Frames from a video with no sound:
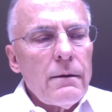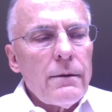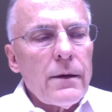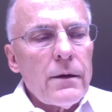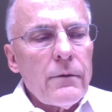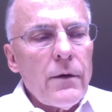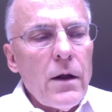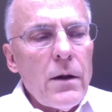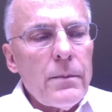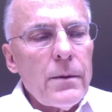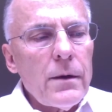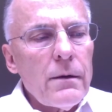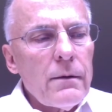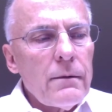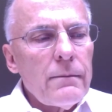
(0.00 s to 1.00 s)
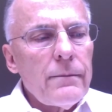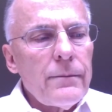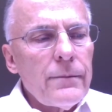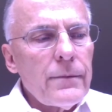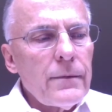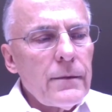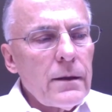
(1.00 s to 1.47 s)
the developer
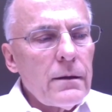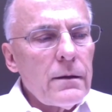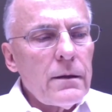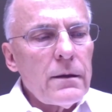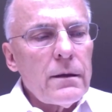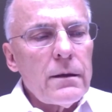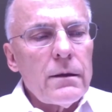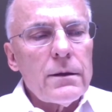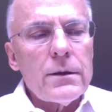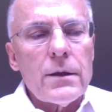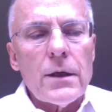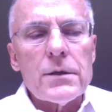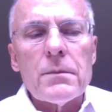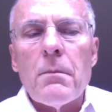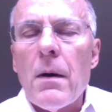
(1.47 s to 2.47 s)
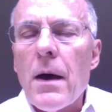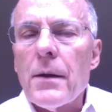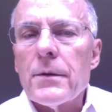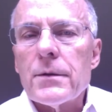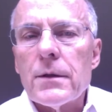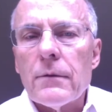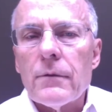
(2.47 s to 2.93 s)
does
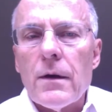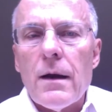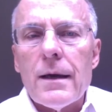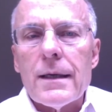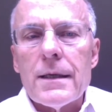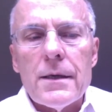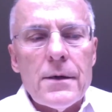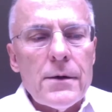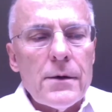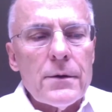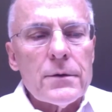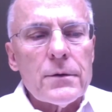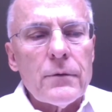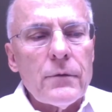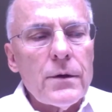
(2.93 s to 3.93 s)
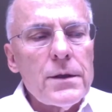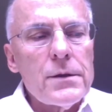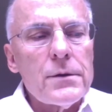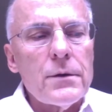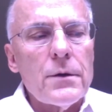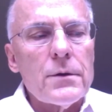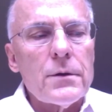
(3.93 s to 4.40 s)
months, if not years, of
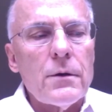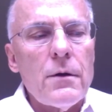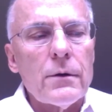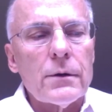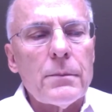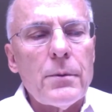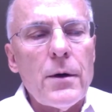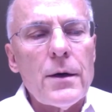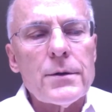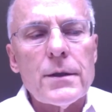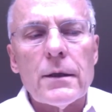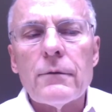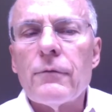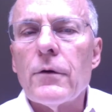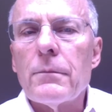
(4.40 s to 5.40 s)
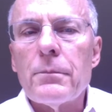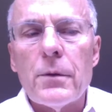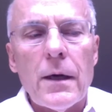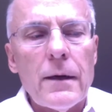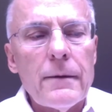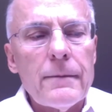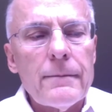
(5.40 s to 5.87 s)
research along the project
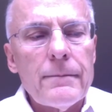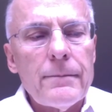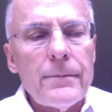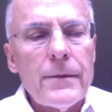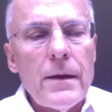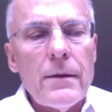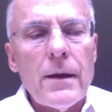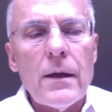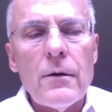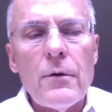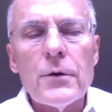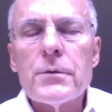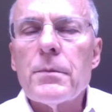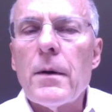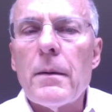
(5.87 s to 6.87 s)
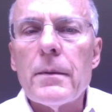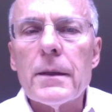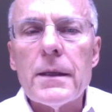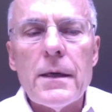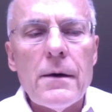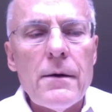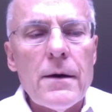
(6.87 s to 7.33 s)
footprint, then holds public
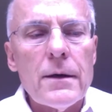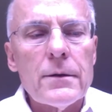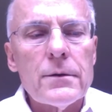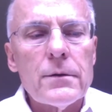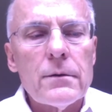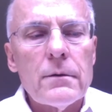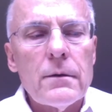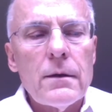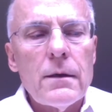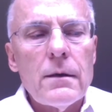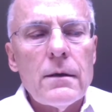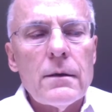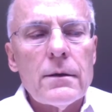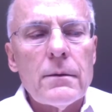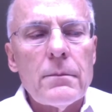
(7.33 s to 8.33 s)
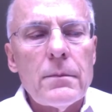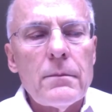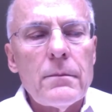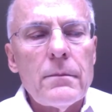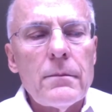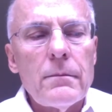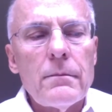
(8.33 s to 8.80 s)
hearings to
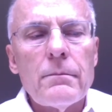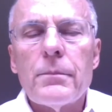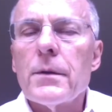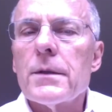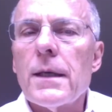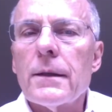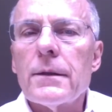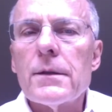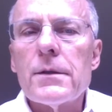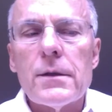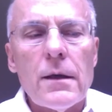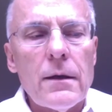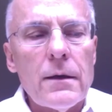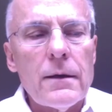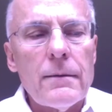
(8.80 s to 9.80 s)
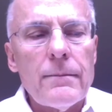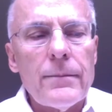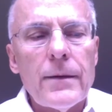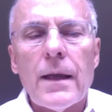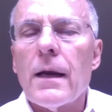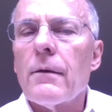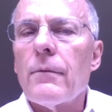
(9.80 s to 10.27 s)
present the study
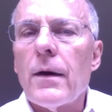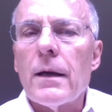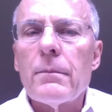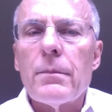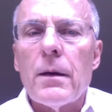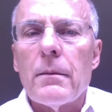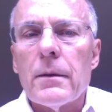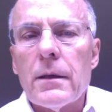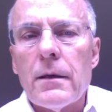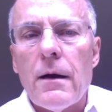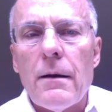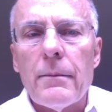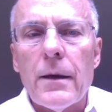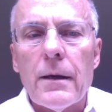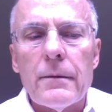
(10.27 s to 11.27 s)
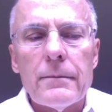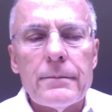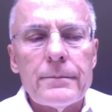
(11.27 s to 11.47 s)
and invite public comment.